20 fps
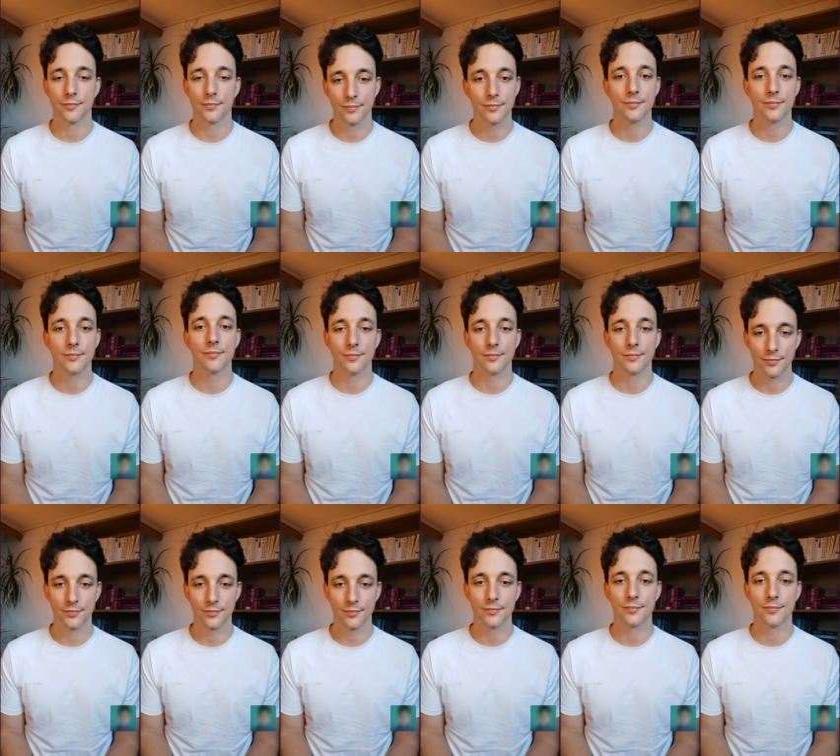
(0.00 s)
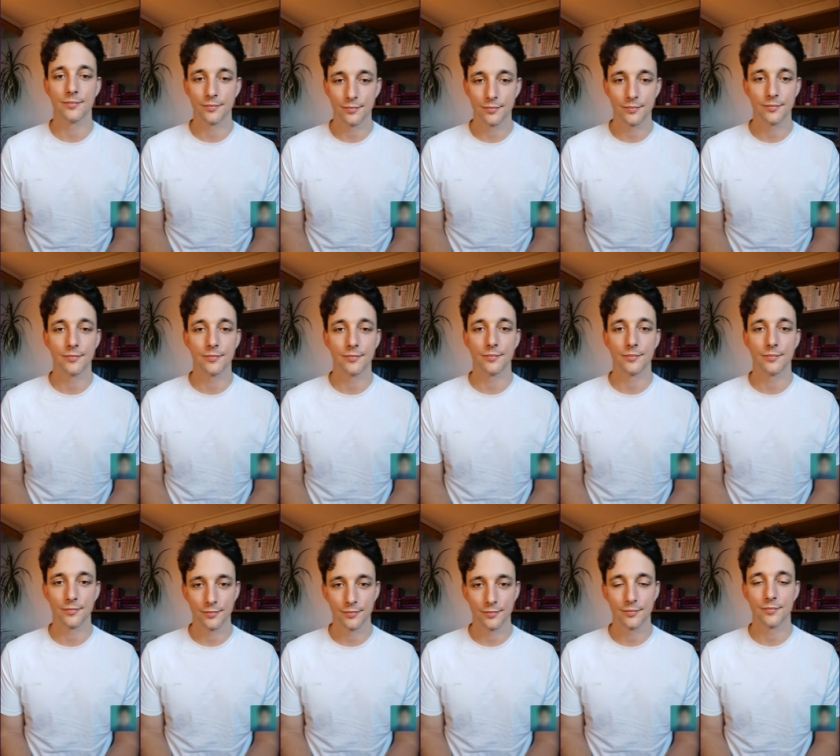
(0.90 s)
overcome them because
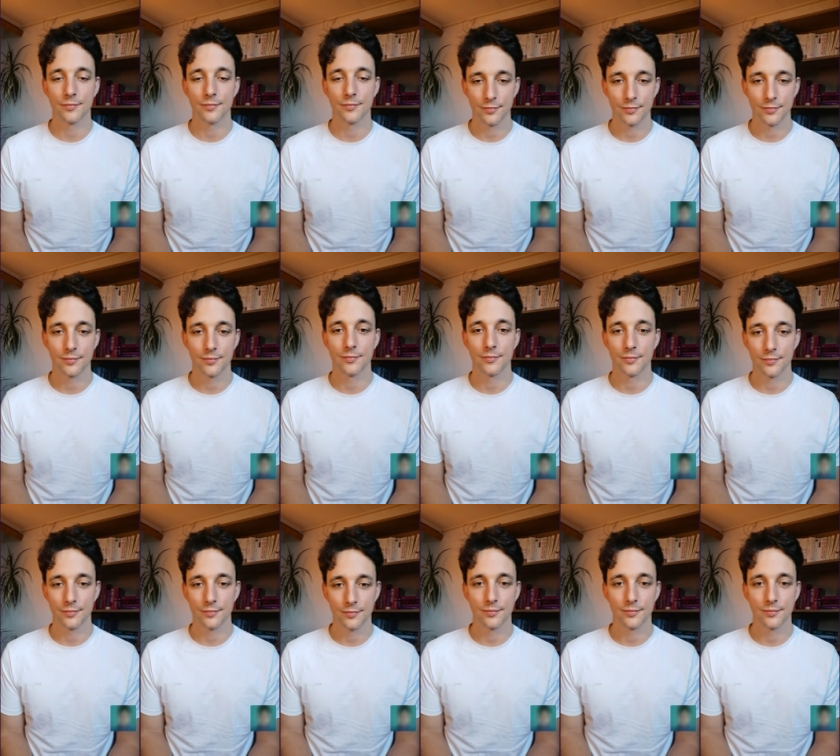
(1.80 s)
if we don't